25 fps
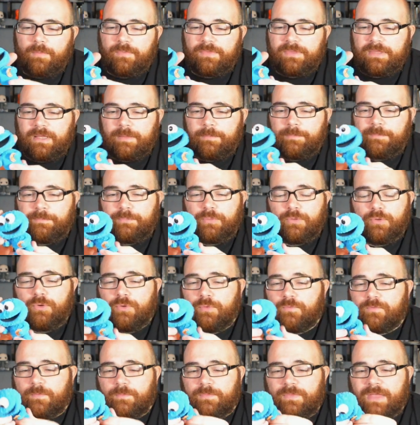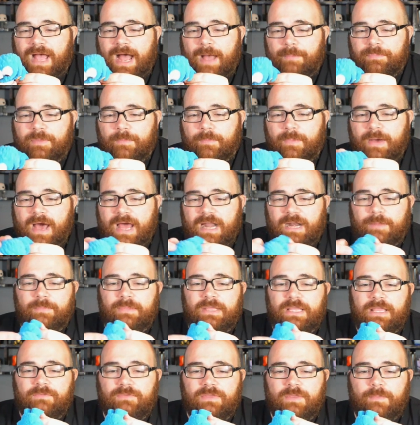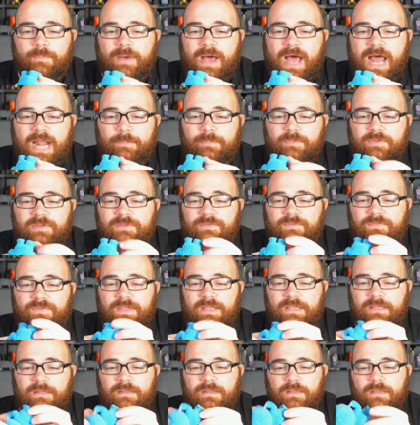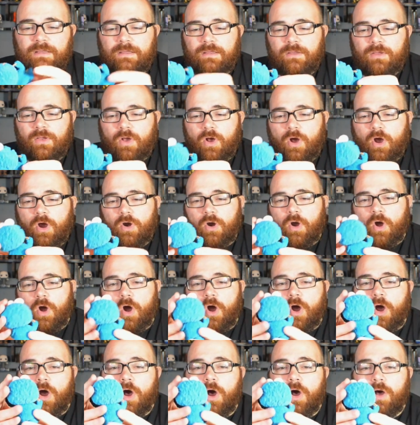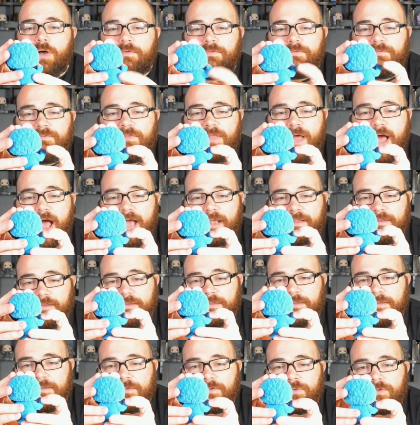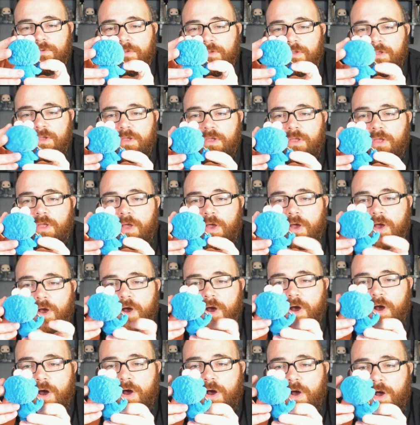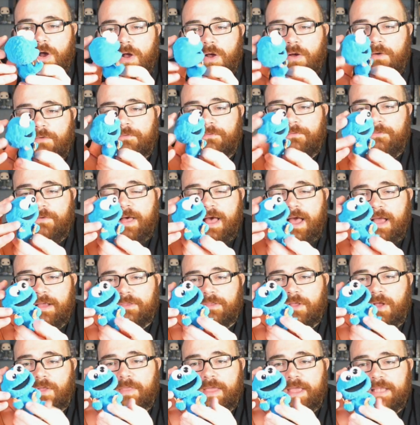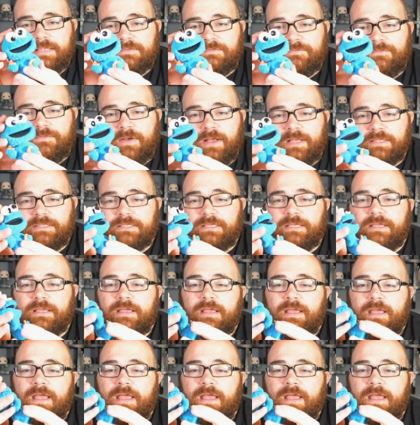The blue from top to bottom, even the bottom of his feet, are all flocked. All flocked, all nice and fuzzy.